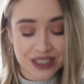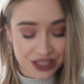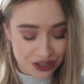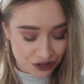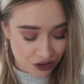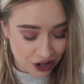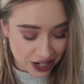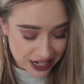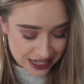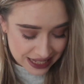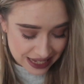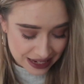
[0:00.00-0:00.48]

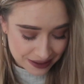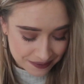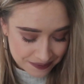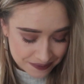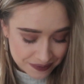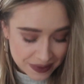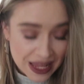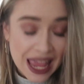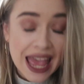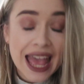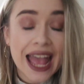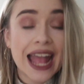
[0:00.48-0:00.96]
it's crazy.
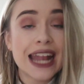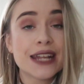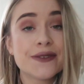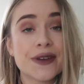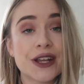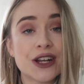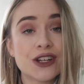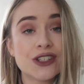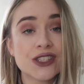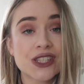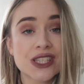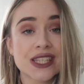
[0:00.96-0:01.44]

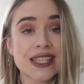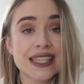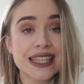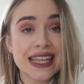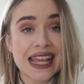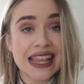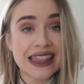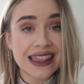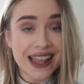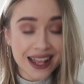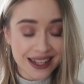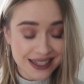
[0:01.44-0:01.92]
Anyway, on to
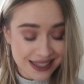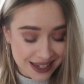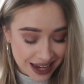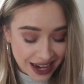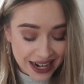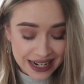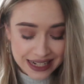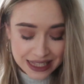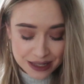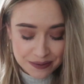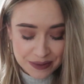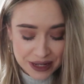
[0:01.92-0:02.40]
the last
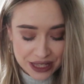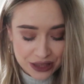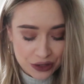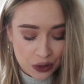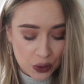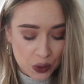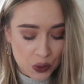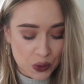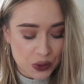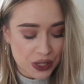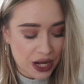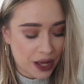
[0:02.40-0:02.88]
item in
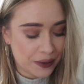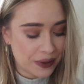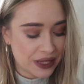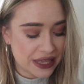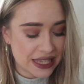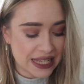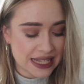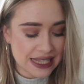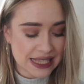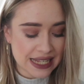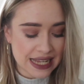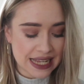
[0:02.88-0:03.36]
the haul now,
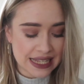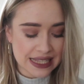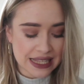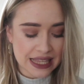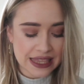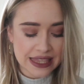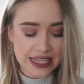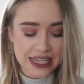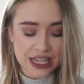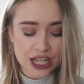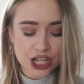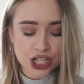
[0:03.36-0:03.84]
and this is
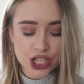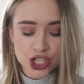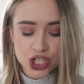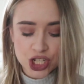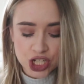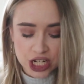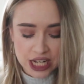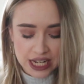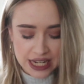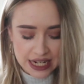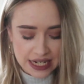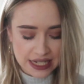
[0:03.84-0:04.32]
the
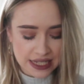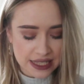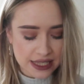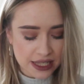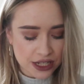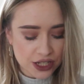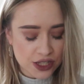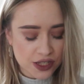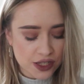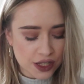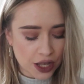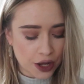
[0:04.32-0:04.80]

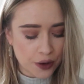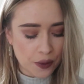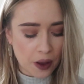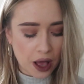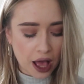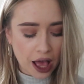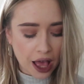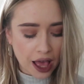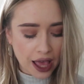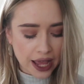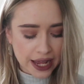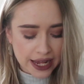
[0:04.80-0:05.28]
jeans.
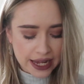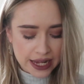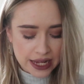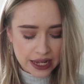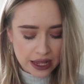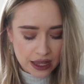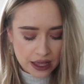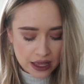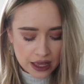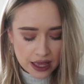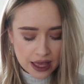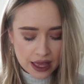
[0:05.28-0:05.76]
So
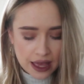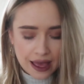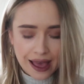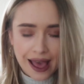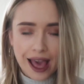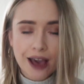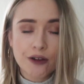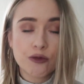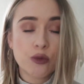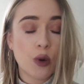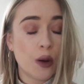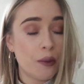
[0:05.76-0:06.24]
I
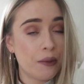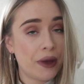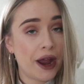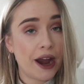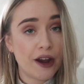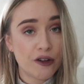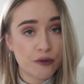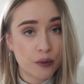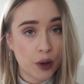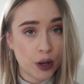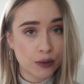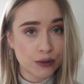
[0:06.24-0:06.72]
have one
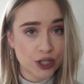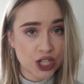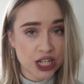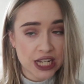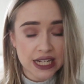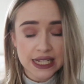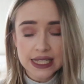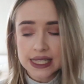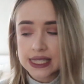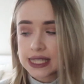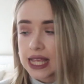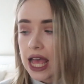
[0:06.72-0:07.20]
pair of mom
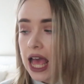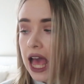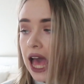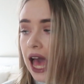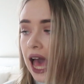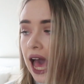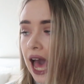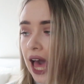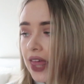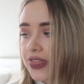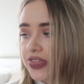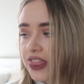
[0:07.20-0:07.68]
jeans,
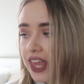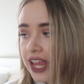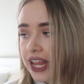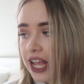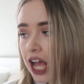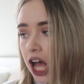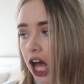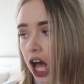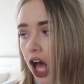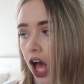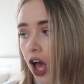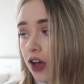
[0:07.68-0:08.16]
and
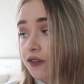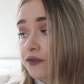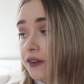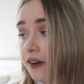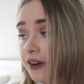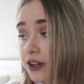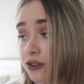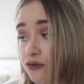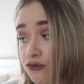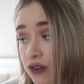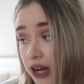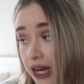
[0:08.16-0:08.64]
they are
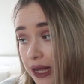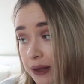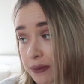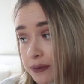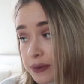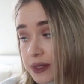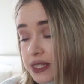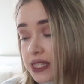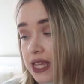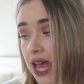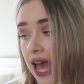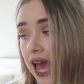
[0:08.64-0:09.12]
very
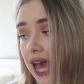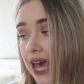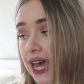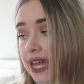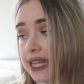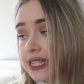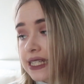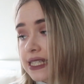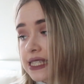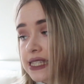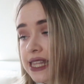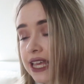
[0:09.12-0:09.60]
ripped,
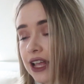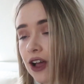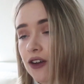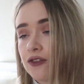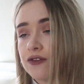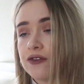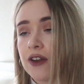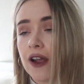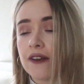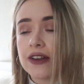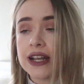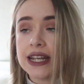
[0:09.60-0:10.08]
and they
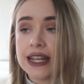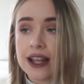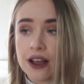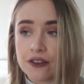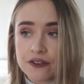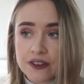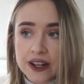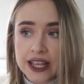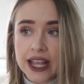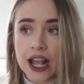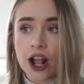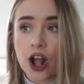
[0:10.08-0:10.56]
are very
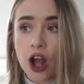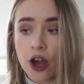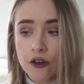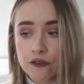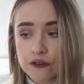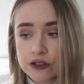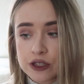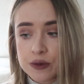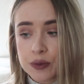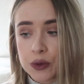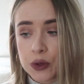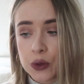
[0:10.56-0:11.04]
lovely and
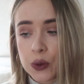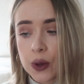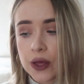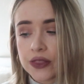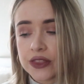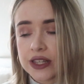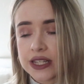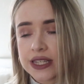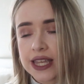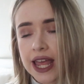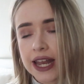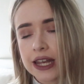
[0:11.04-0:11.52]
comfortable,
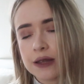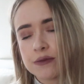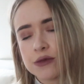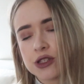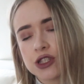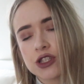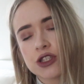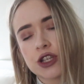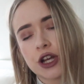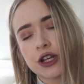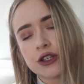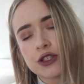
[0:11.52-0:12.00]
and the
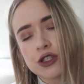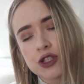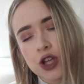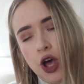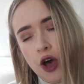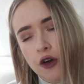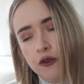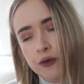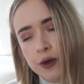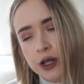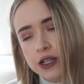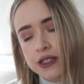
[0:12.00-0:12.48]
denim's so
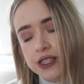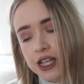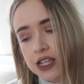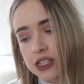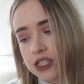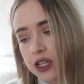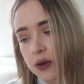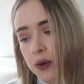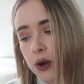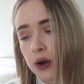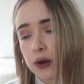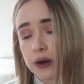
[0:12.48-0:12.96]
soft because they're
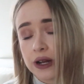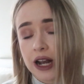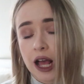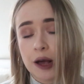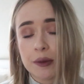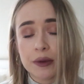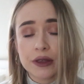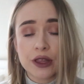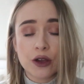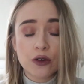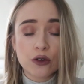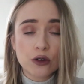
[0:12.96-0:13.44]
so old
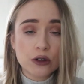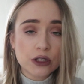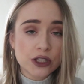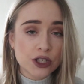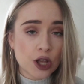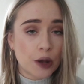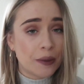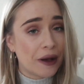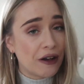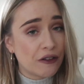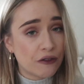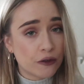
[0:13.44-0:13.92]
now, but they're
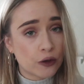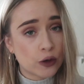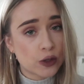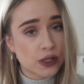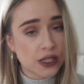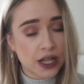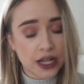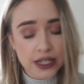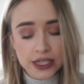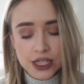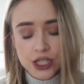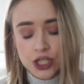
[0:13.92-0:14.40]
also about
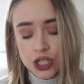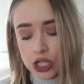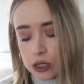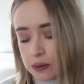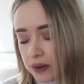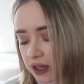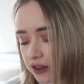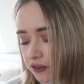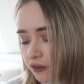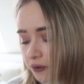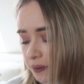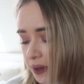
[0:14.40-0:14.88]
4 sizes
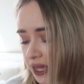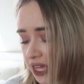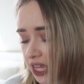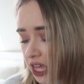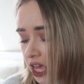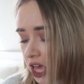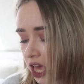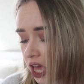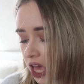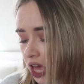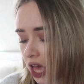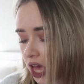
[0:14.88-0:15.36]
too big for me,
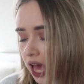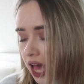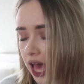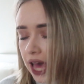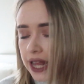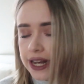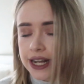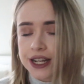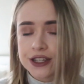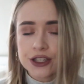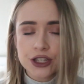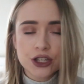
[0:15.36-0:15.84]

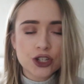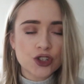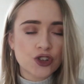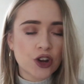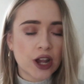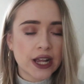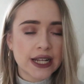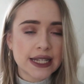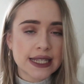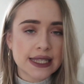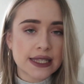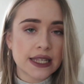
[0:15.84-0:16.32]
and I do
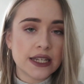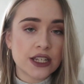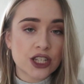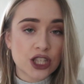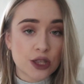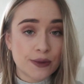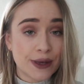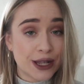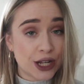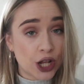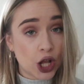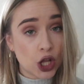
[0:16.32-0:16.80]
try and
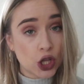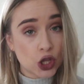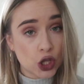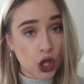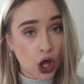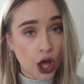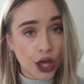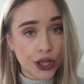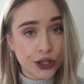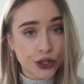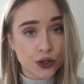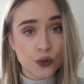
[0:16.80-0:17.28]
cinch them in a
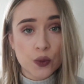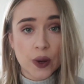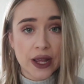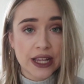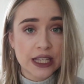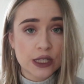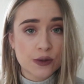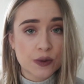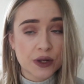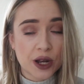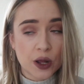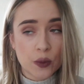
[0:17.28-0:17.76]
lot at the
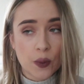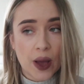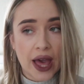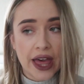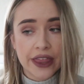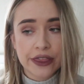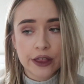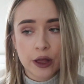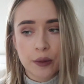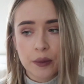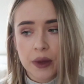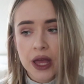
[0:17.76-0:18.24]
waist when I
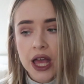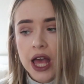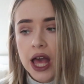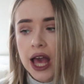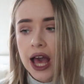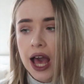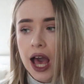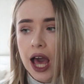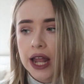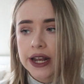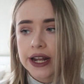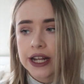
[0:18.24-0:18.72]
wear them,
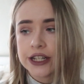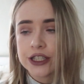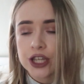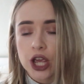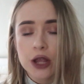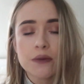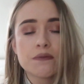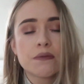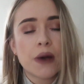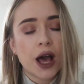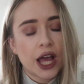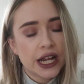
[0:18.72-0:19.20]
and I
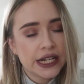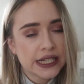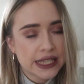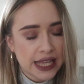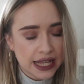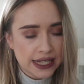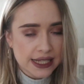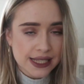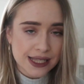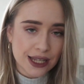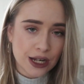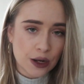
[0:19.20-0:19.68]
don't mind
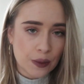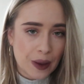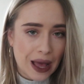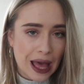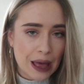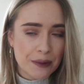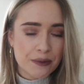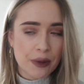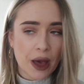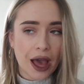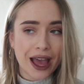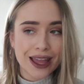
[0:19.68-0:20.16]
that
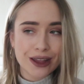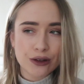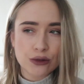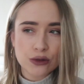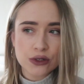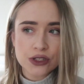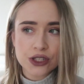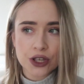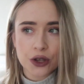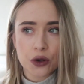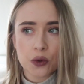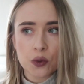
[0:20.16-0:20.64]
silhouette, but I
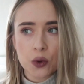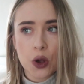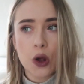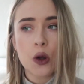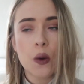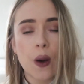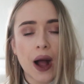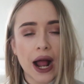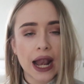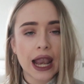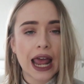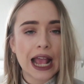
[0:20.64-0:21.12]
also
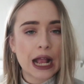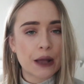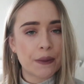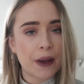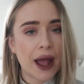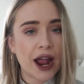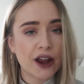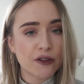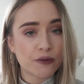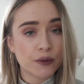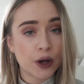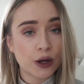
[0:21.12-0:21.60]
quite like a
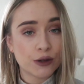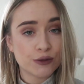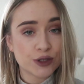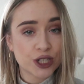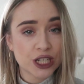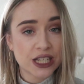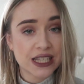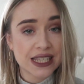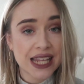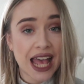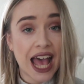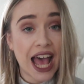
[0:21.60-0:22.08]
pair of mom
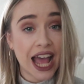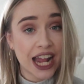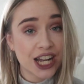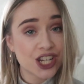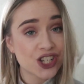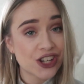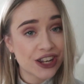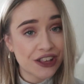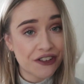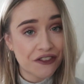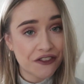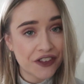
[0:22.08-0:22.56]
jeans that
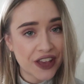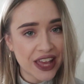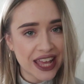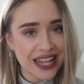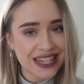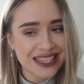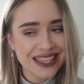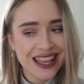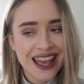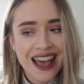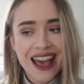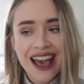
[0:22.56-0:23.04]
actually
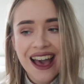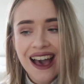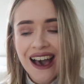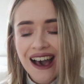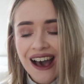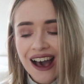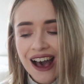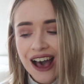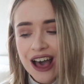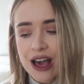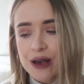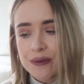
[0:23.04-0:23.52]
fit.
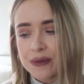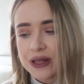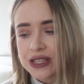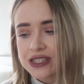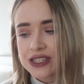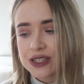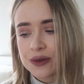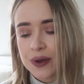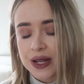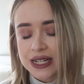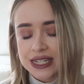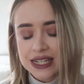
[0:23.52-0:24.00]

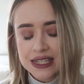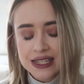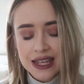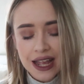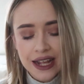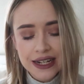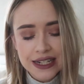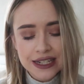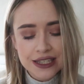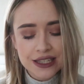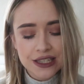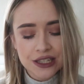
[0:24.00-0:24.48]
So I
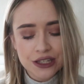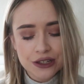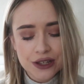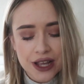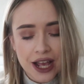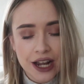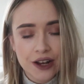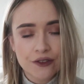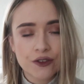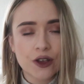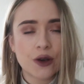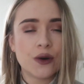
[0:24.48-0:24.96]
decided to
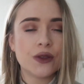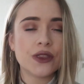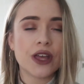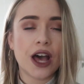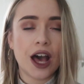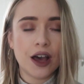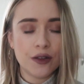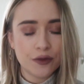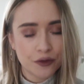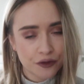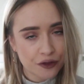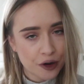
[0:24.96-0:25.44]
kind of go on
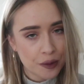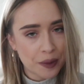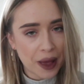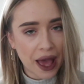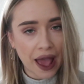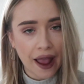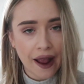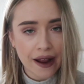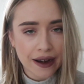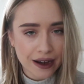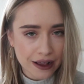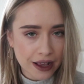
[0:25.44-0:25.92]
the hunt for a
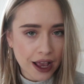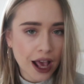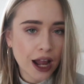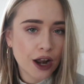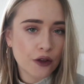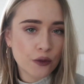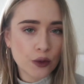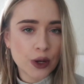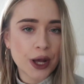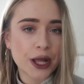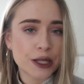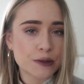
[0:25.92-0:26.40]
pair, and I
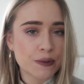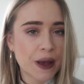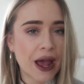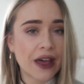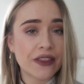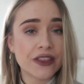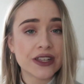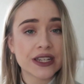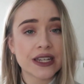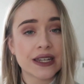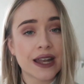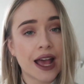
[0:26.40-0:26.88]
kind of wanted a
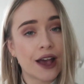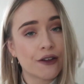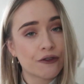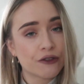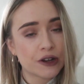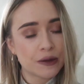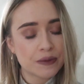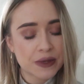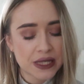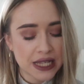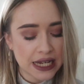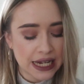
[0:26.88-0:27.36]
pair that didn't
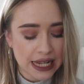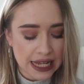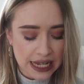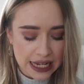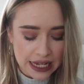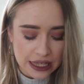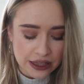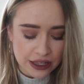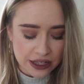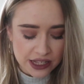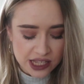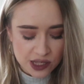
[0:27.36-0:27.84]
have rips in
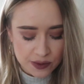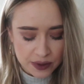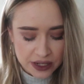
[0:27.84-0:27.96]
either,